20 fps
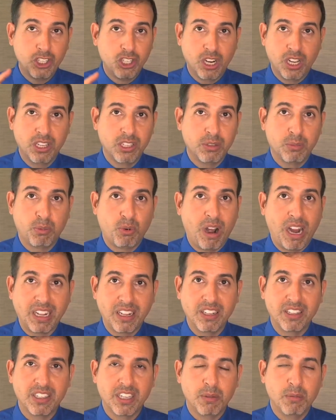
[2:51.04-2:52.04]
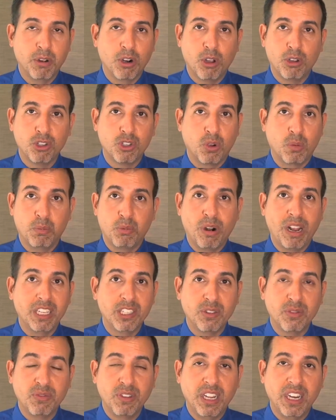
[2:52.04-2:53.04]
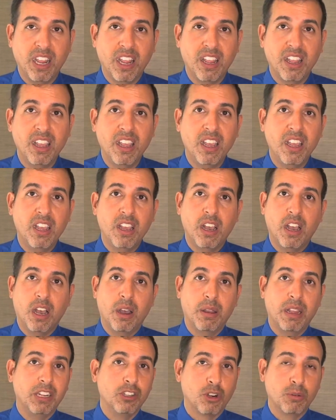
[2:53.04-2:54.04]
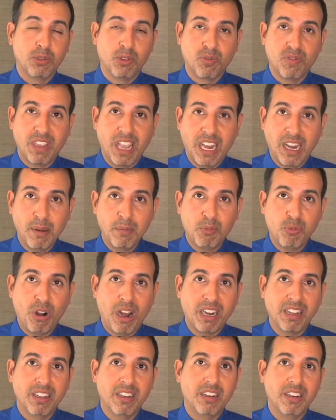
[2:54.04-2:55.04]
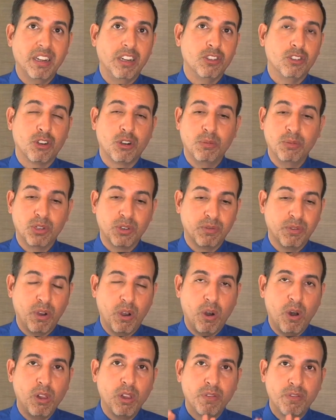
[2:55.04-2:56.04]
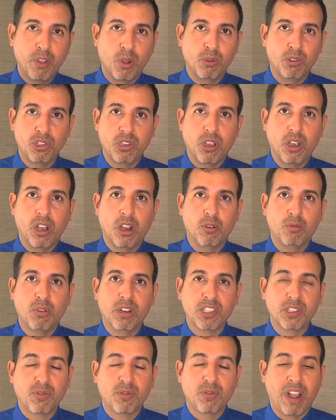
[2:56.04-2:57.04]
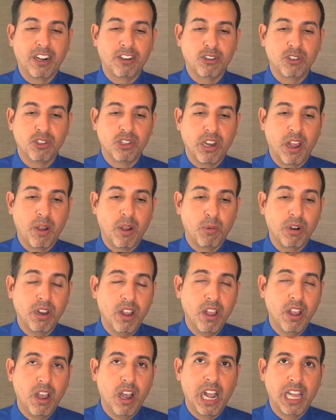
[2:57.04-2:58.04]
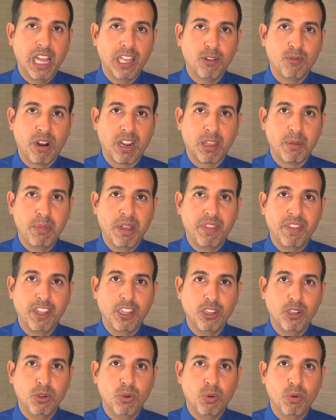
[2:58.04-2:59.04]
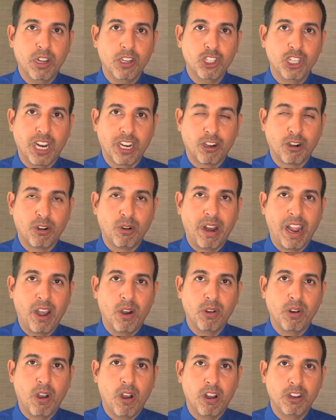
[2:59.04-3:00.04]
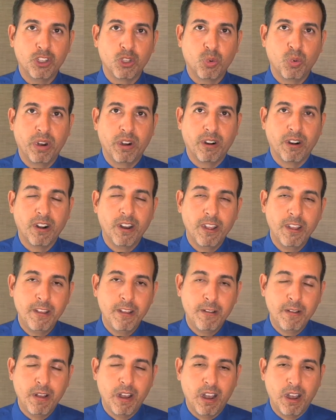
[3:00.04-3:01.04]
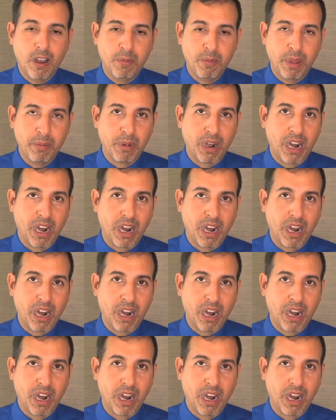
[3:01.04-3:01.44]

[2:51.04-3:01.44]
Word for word: just pregnancy, but also breastfeeding, uh, in terms of getting pregnant, in terms of all of those uh, risk factors. And I would highly recommend that you uh, check her out on Twitter. Um, but